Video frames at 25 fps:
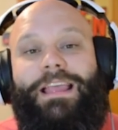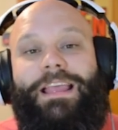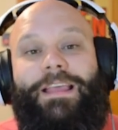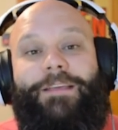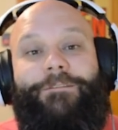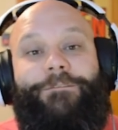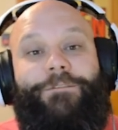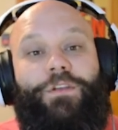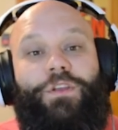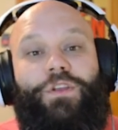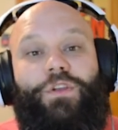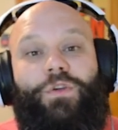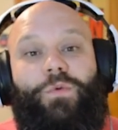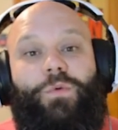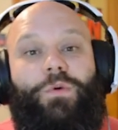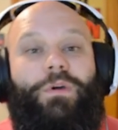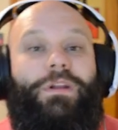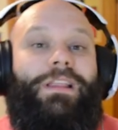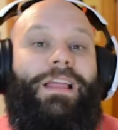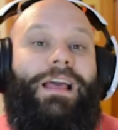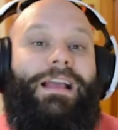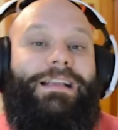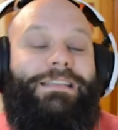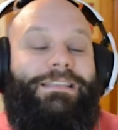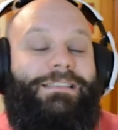If you
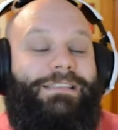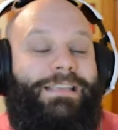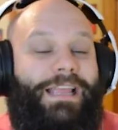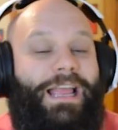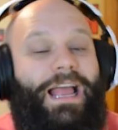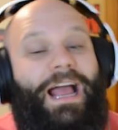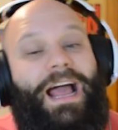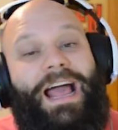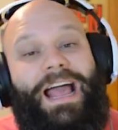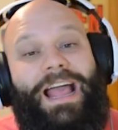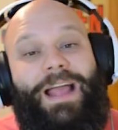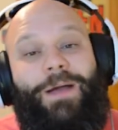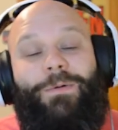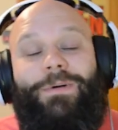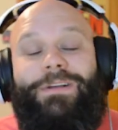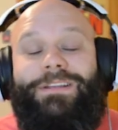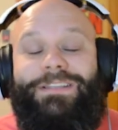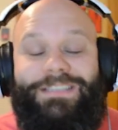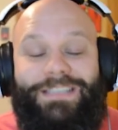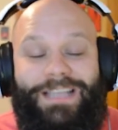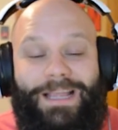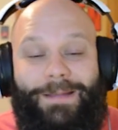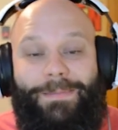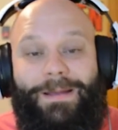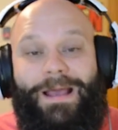would like to say hi,
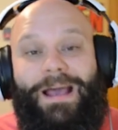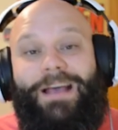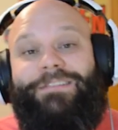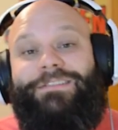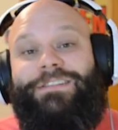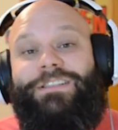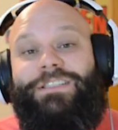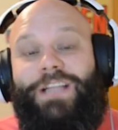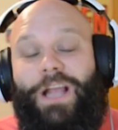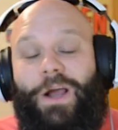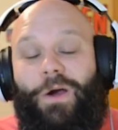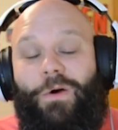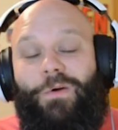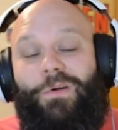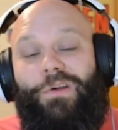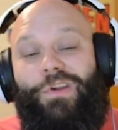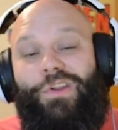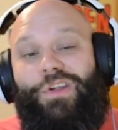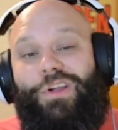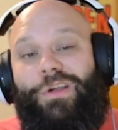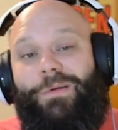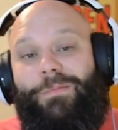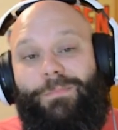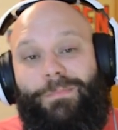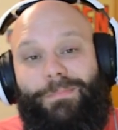what's up, how's it
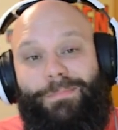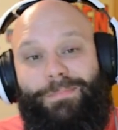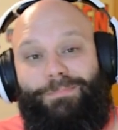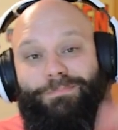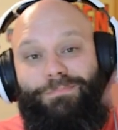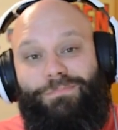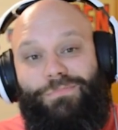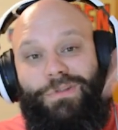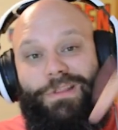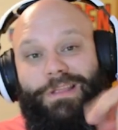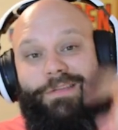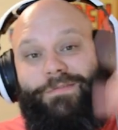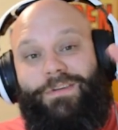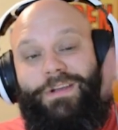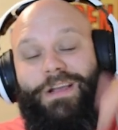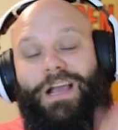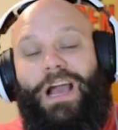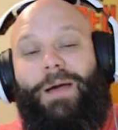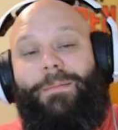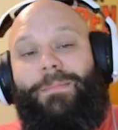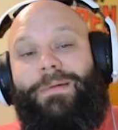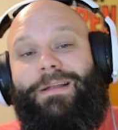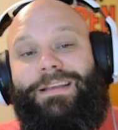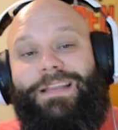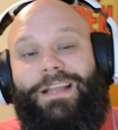going, you can leave a
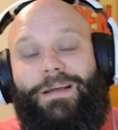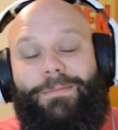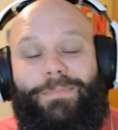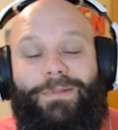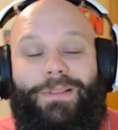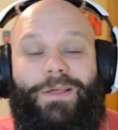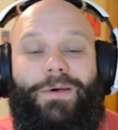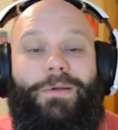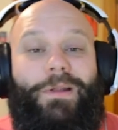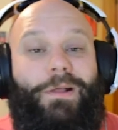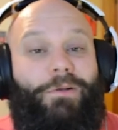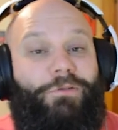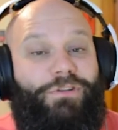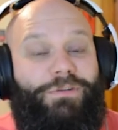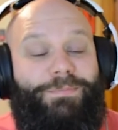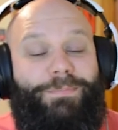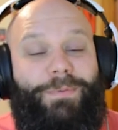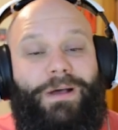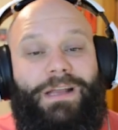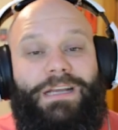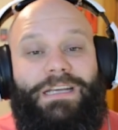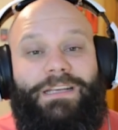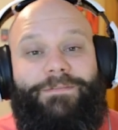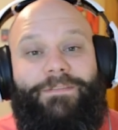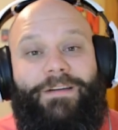comment down below and I'll
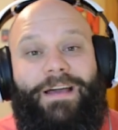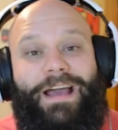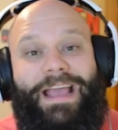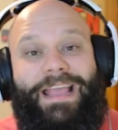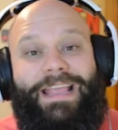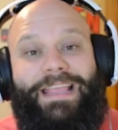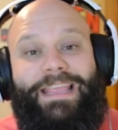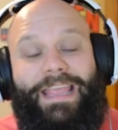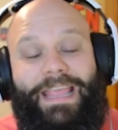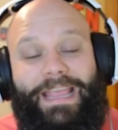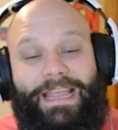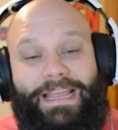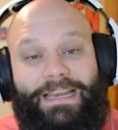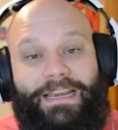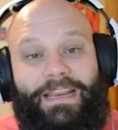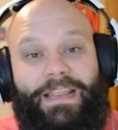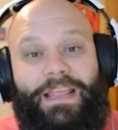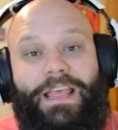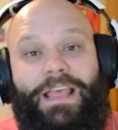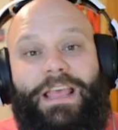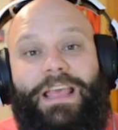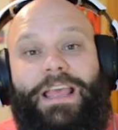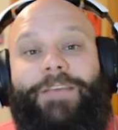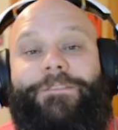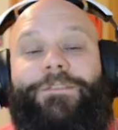respond if I
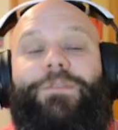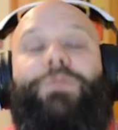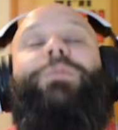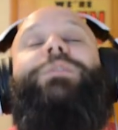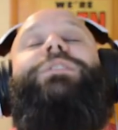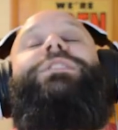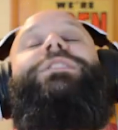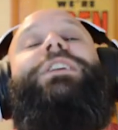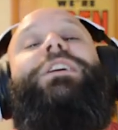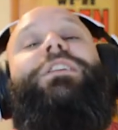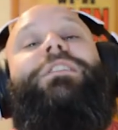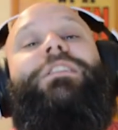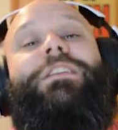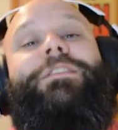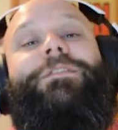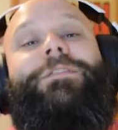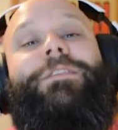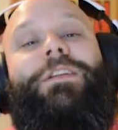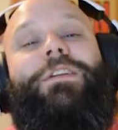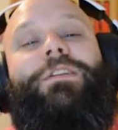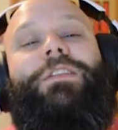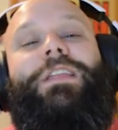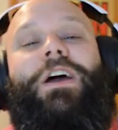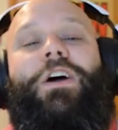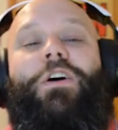can. If you would share this
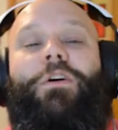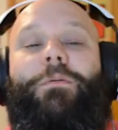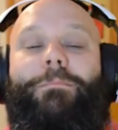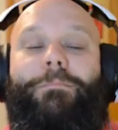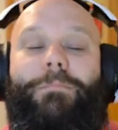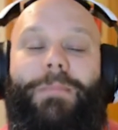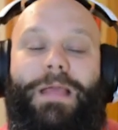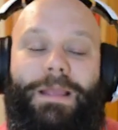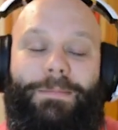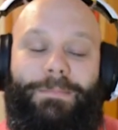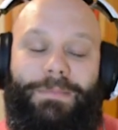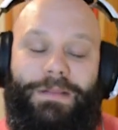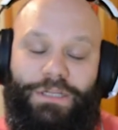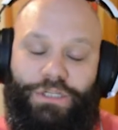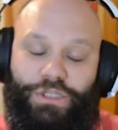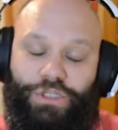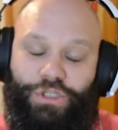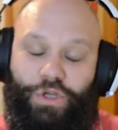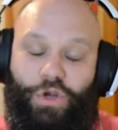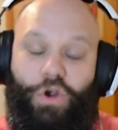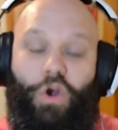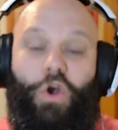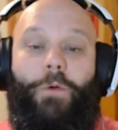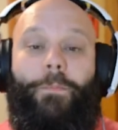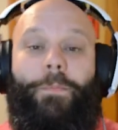video, that would make me
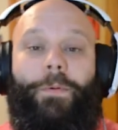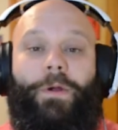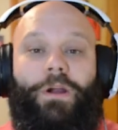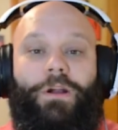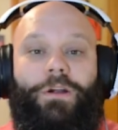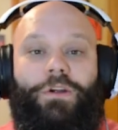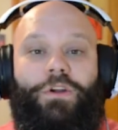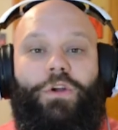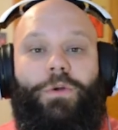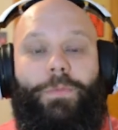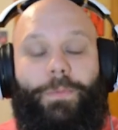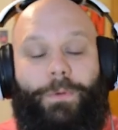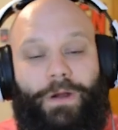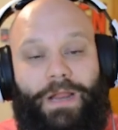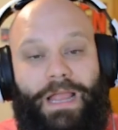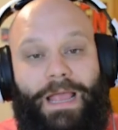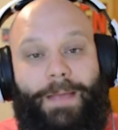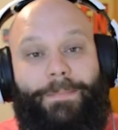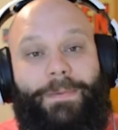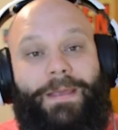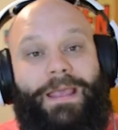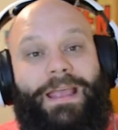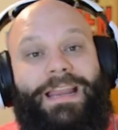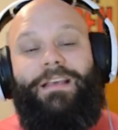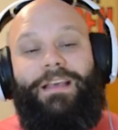super duper
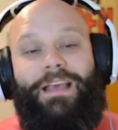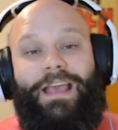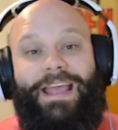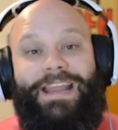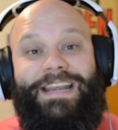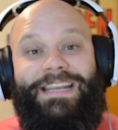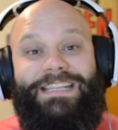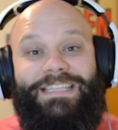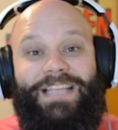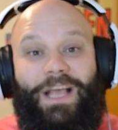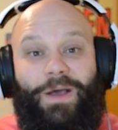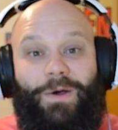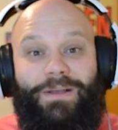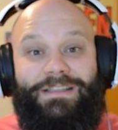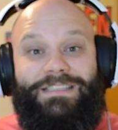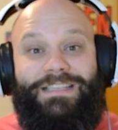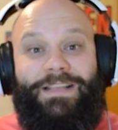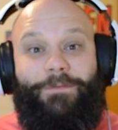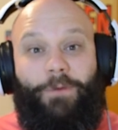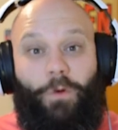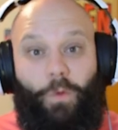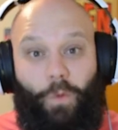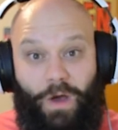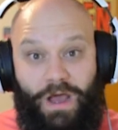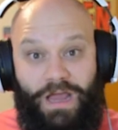happy. And as
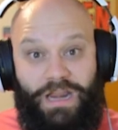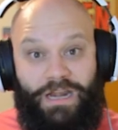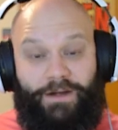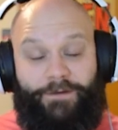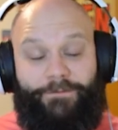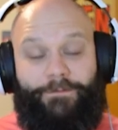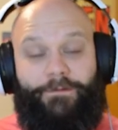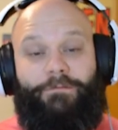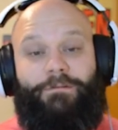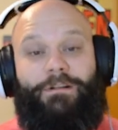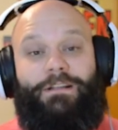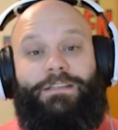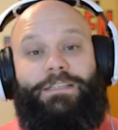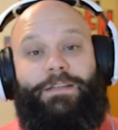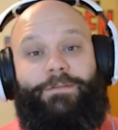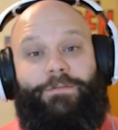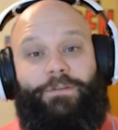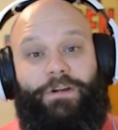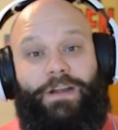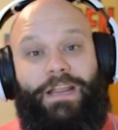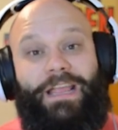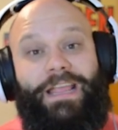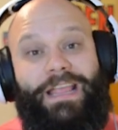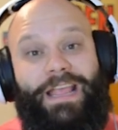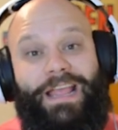always, have a wonderful rest
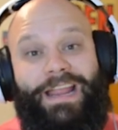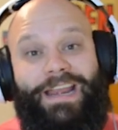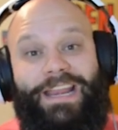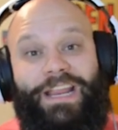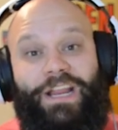of your day.